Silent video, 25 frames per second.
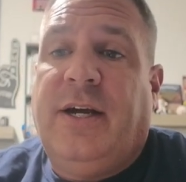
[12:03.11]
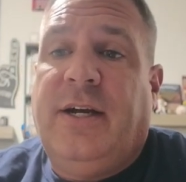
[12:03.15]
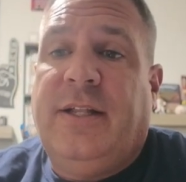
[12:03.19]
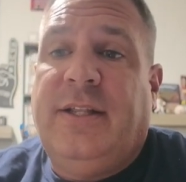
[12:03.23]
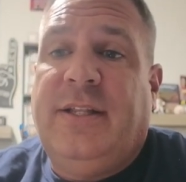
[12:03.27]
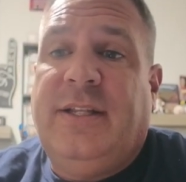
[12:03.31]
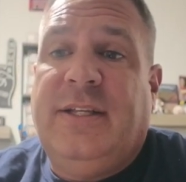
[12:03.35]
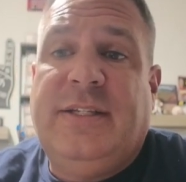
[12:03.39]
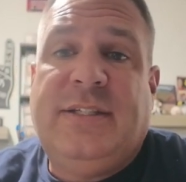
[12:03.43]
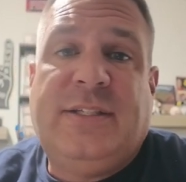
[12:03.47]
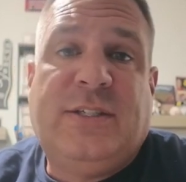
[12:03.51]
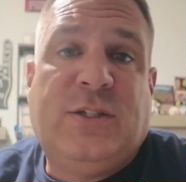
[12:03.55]

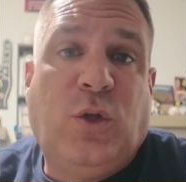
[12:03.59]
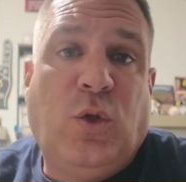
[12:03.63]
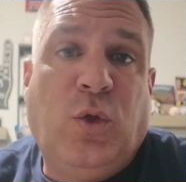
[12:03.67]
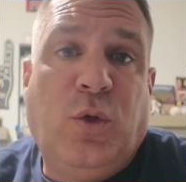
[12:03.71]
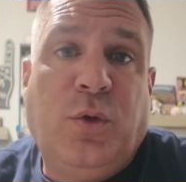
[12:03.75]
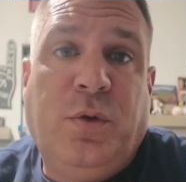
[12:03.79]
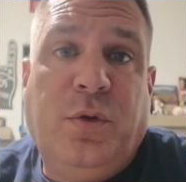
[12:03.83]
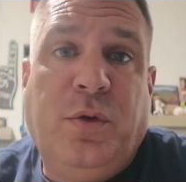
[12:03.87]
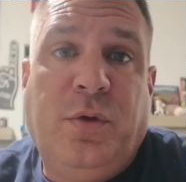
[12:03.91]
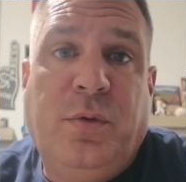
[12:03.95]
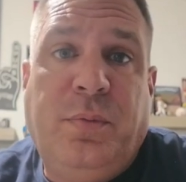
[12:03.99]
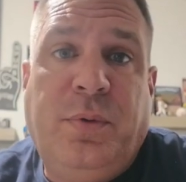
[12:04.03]
These
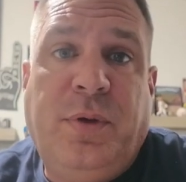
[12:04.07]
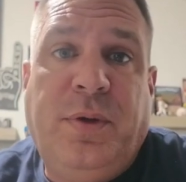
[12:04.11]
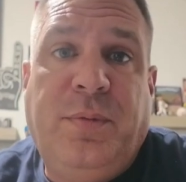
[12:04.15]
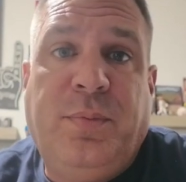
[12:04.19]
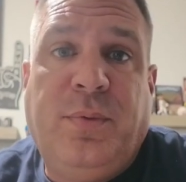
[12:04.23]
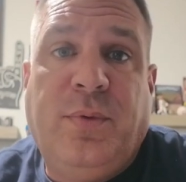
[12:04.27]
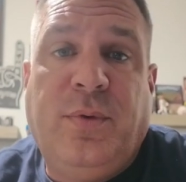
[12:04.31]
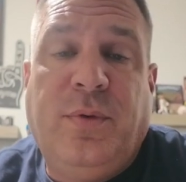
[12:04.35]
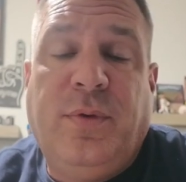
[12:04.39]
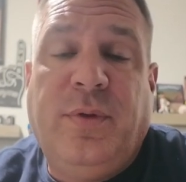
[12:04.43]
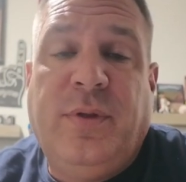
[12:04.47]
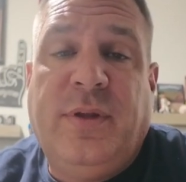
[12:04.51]
solar
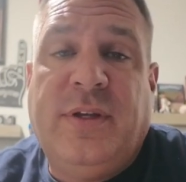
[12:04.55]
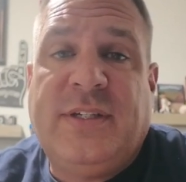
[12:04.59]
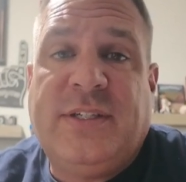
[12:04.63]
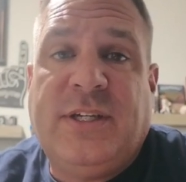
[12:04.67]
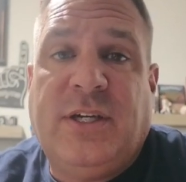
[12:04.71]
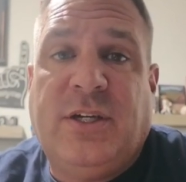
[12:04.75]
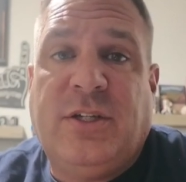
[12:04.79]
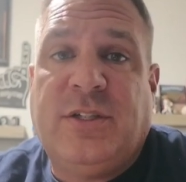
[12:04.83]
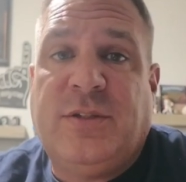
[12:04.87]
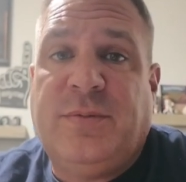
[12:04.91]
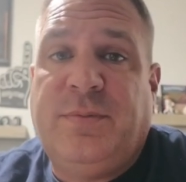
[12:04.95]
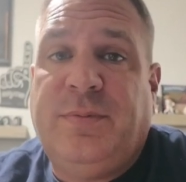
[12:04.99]
people, the
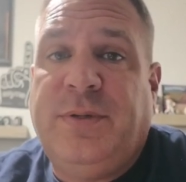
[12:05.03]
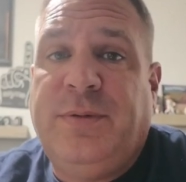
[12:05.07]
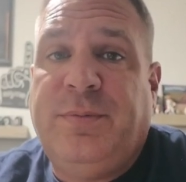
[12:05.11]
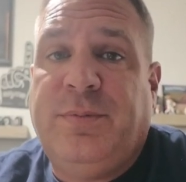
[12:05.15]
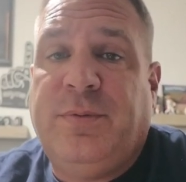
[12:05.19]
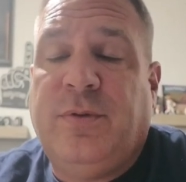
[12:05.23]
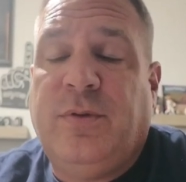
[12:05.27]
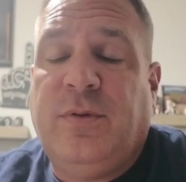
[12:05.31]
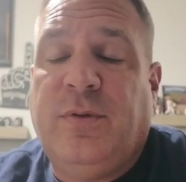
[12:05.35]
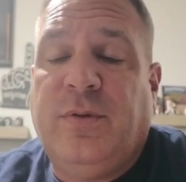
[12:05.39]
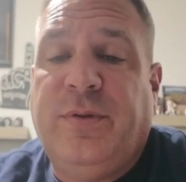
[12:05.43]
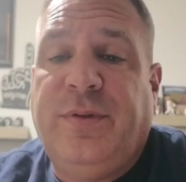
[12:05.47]
sales
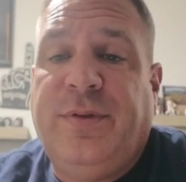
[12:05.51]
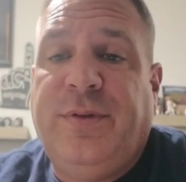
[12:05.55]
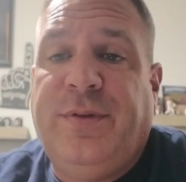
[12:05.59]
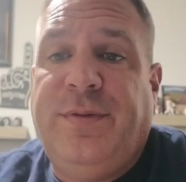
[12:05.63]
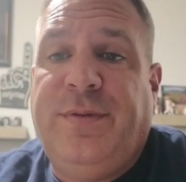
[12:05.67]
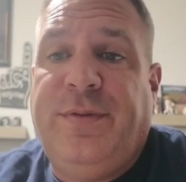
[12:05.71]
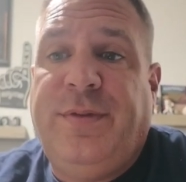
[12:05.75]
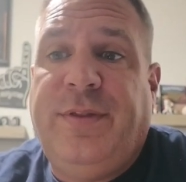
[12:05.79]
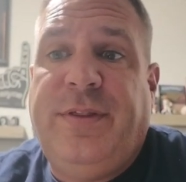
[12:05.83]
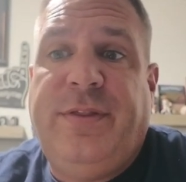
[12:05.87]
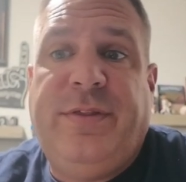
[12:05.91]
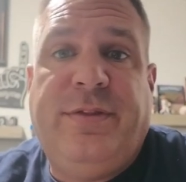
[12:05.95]
people,
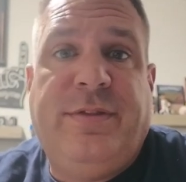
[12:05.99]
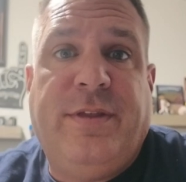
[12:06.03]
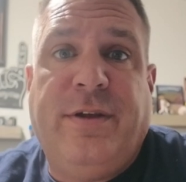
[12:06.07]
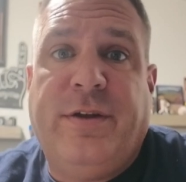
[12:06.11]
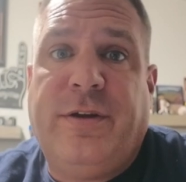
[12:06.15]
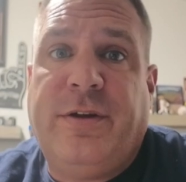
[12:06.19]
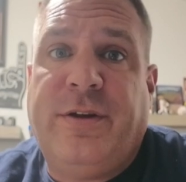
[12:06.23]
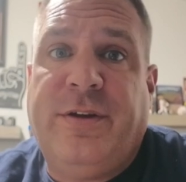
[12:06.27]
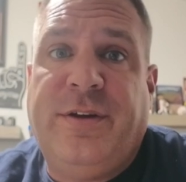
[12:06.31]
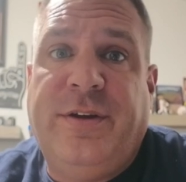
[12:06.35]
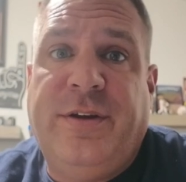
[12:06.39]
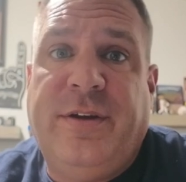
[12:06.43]
they're
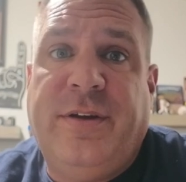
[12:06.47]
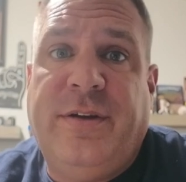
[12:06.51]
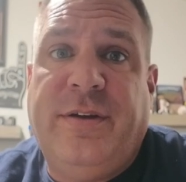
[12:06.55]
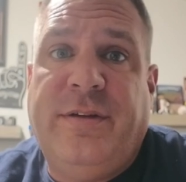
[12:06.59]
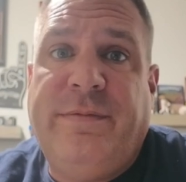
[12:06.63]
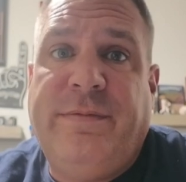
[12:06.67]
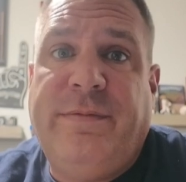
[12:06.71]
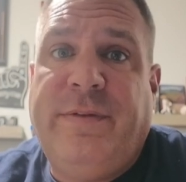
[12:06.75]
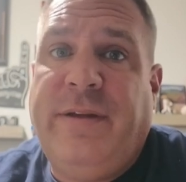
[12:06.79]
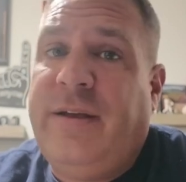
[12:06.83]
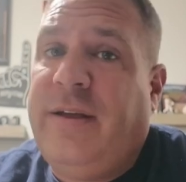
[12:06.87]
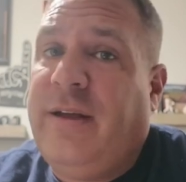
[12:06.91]

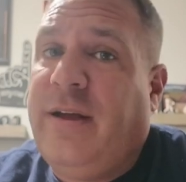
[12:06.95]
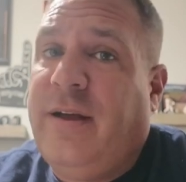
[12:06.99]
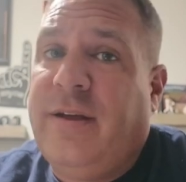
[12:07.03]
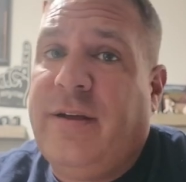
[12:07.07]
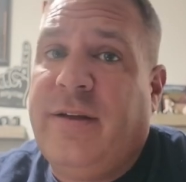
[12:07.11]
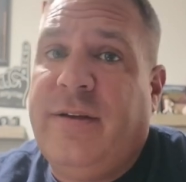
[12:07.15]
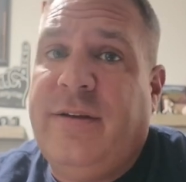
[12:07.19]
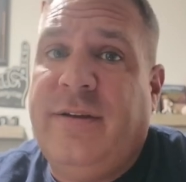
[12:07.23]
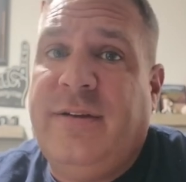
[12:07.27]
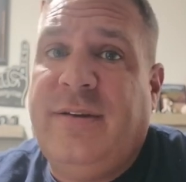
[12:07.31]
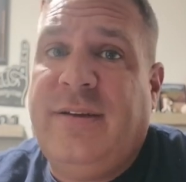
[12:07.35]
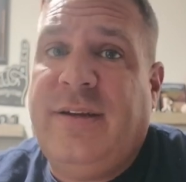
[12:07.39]
good. They got a
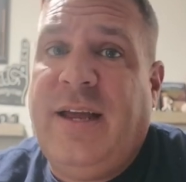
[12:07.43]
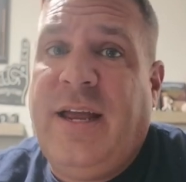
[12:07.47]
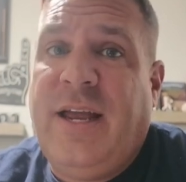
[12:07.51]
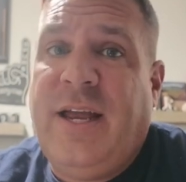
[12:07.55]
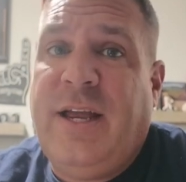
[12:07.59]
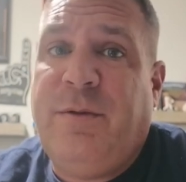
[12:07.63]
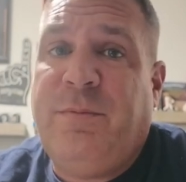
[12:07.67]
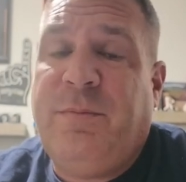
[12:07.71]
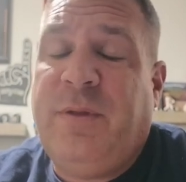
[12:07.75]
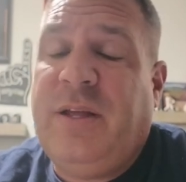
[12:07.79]
good game.